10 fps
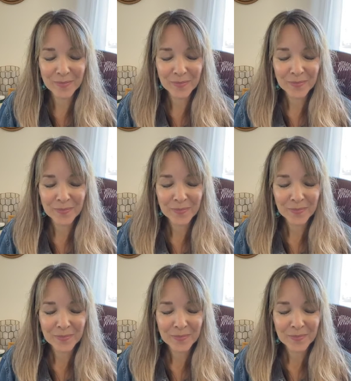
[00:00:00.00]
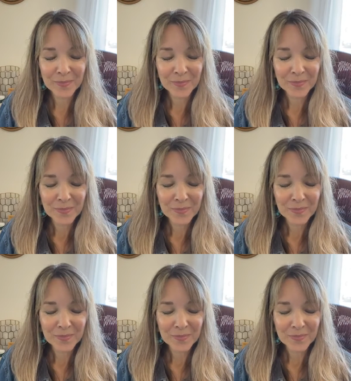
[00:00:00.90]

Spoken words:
(no one is talking)